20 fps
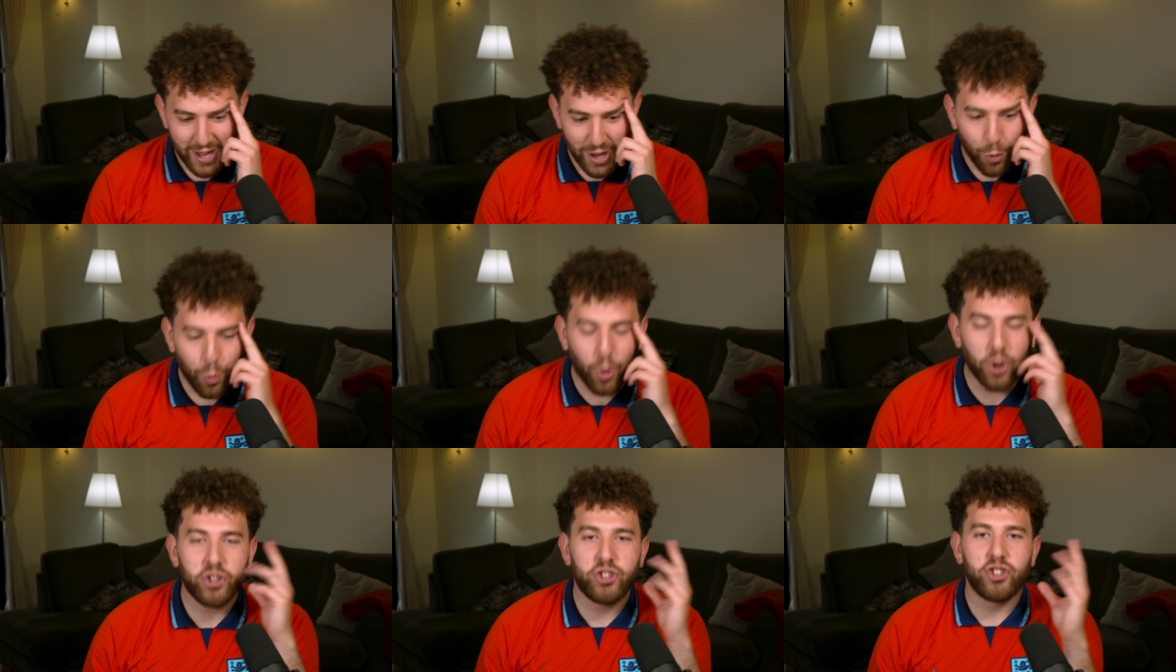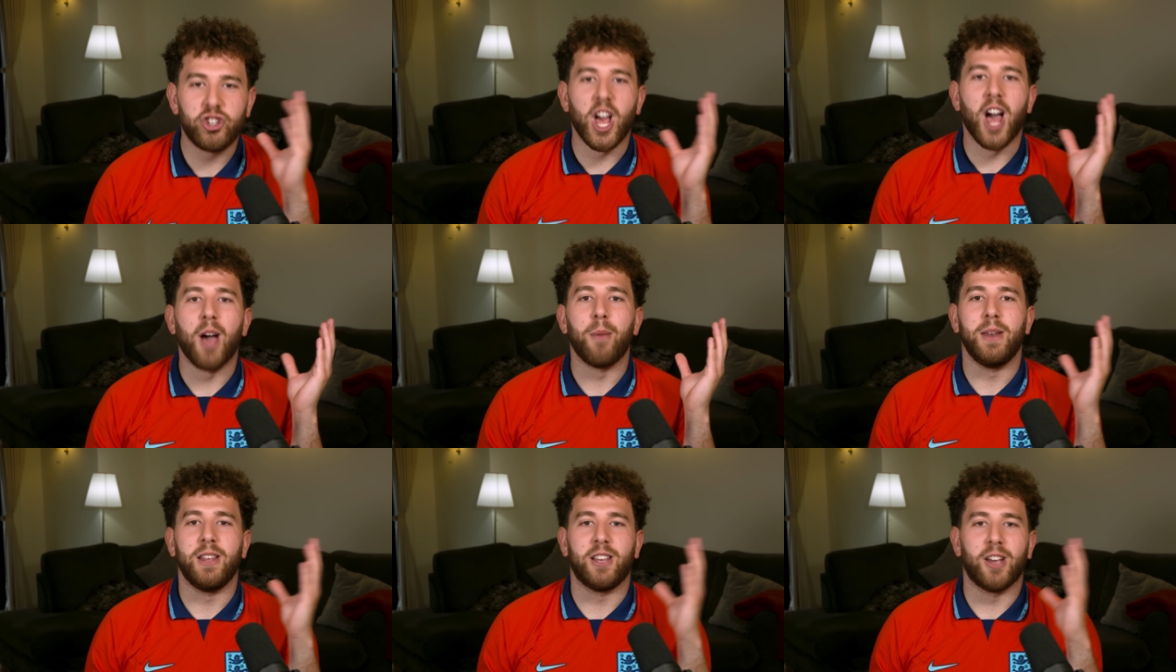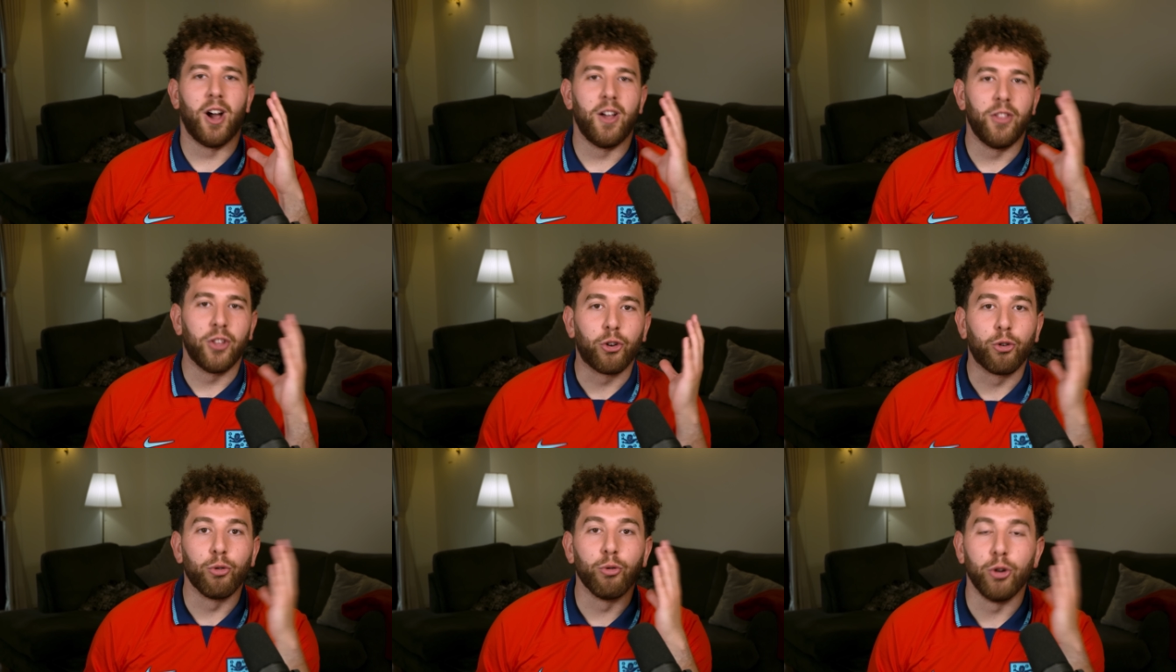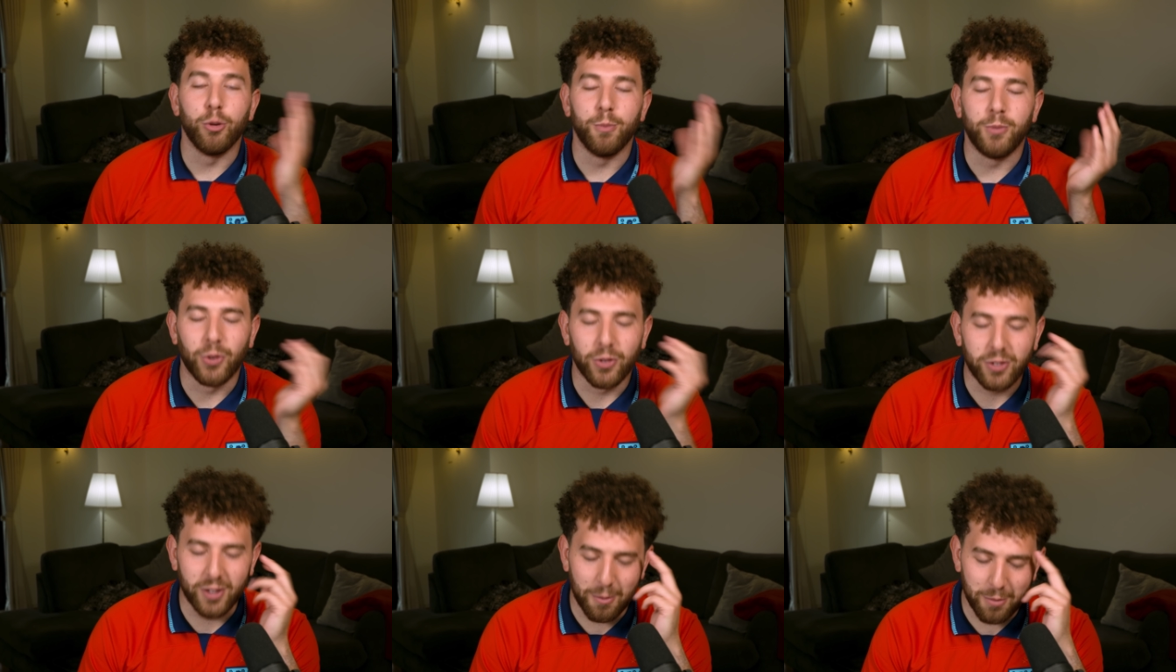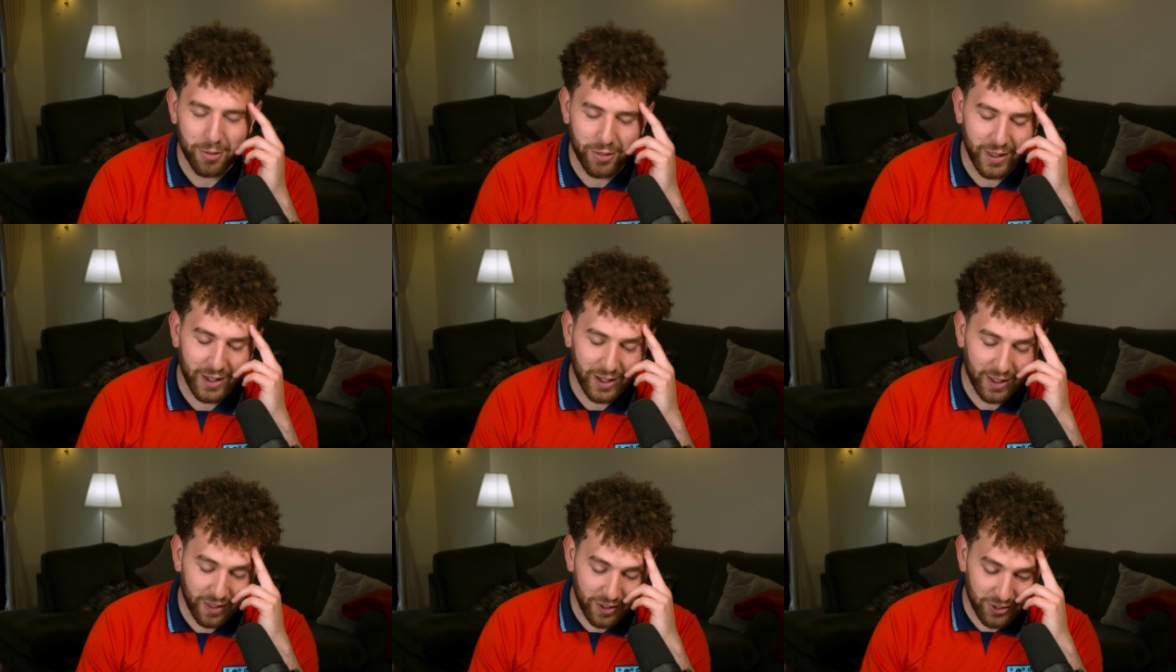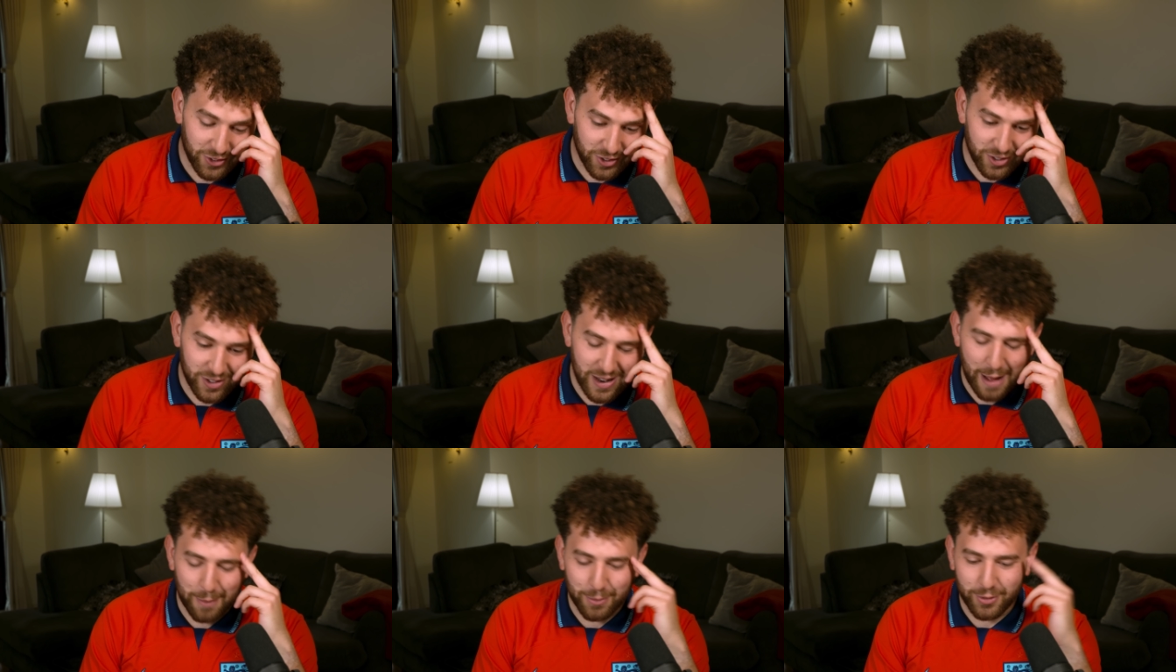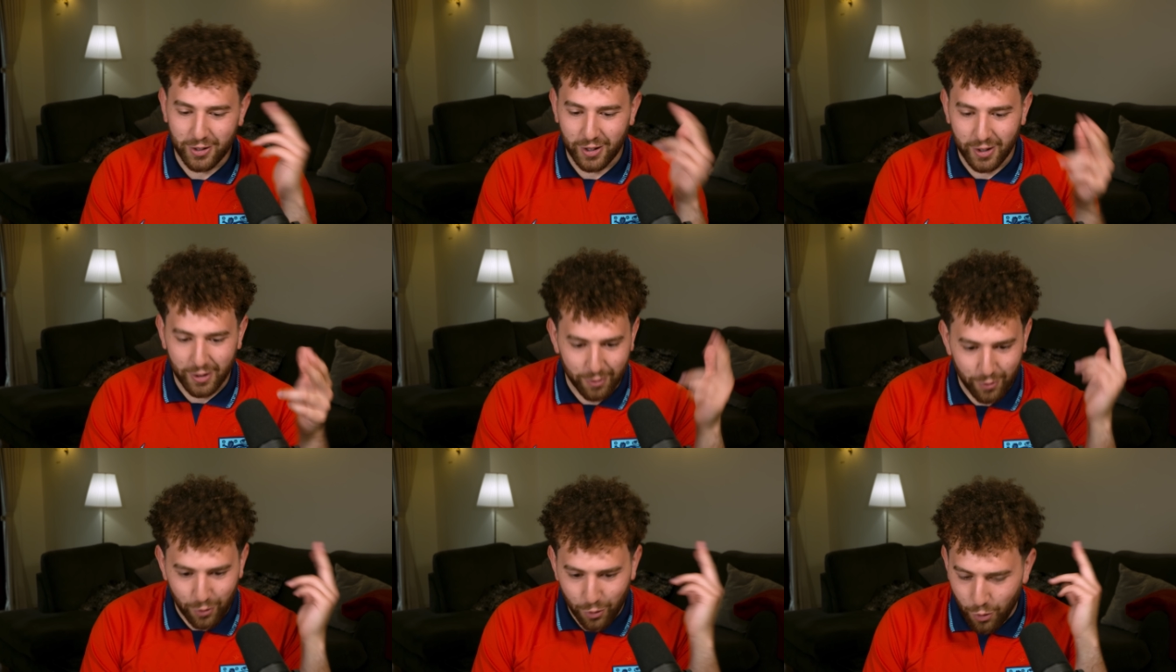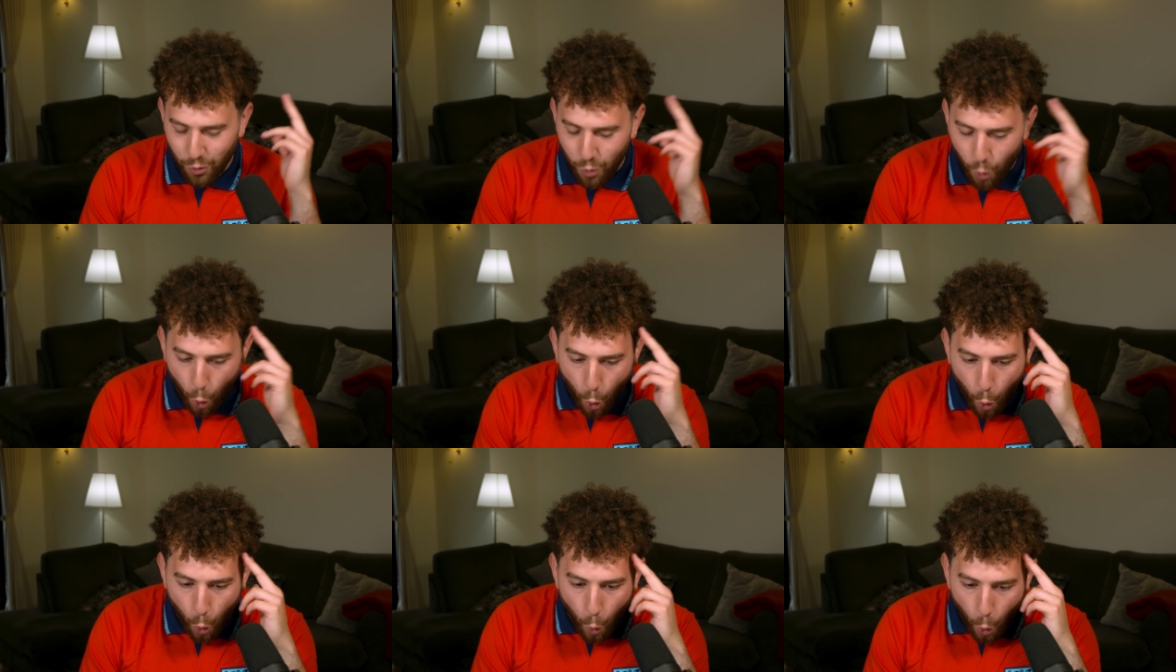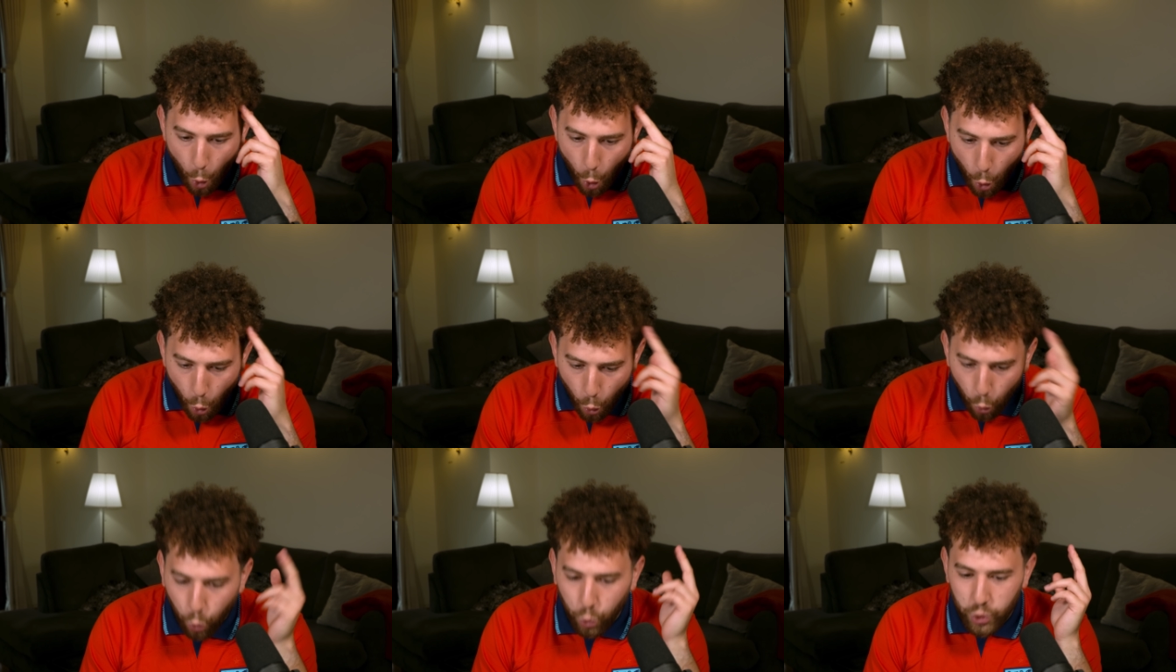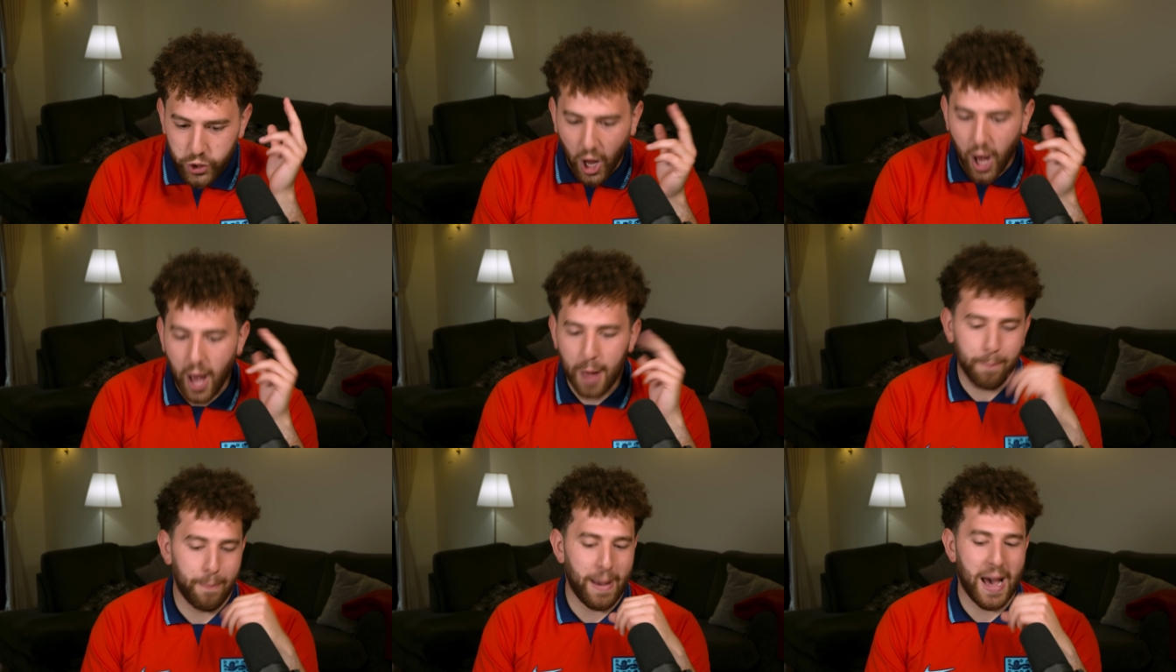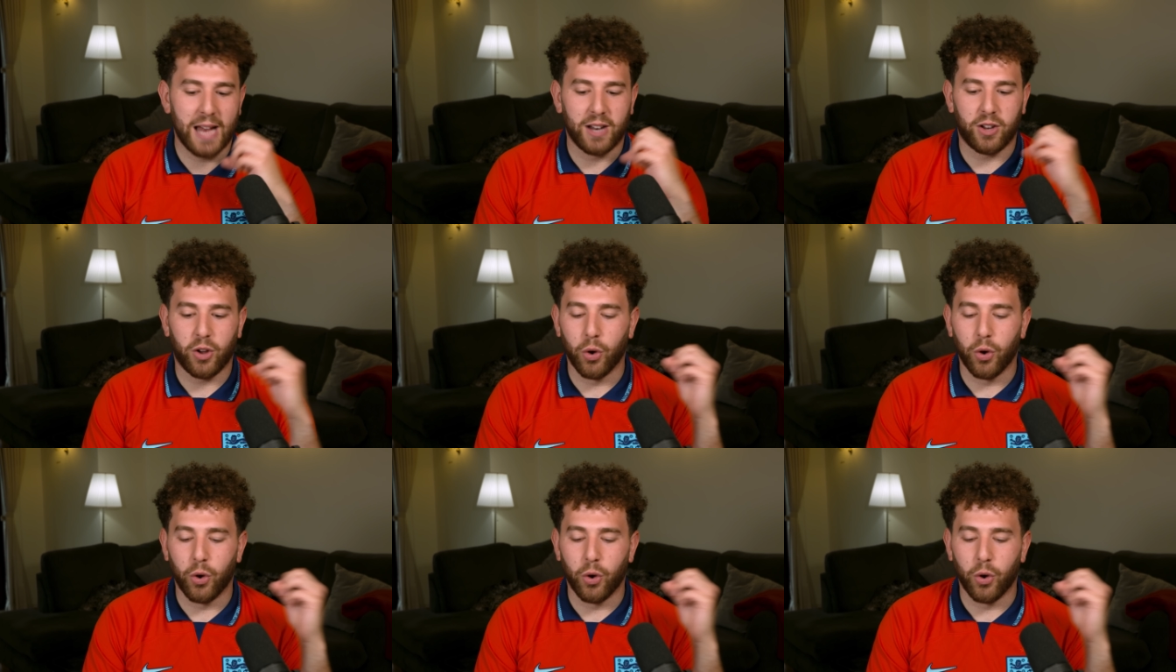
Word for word: What's Germany? Go at the groups or something, and it's just an absolute all-time bad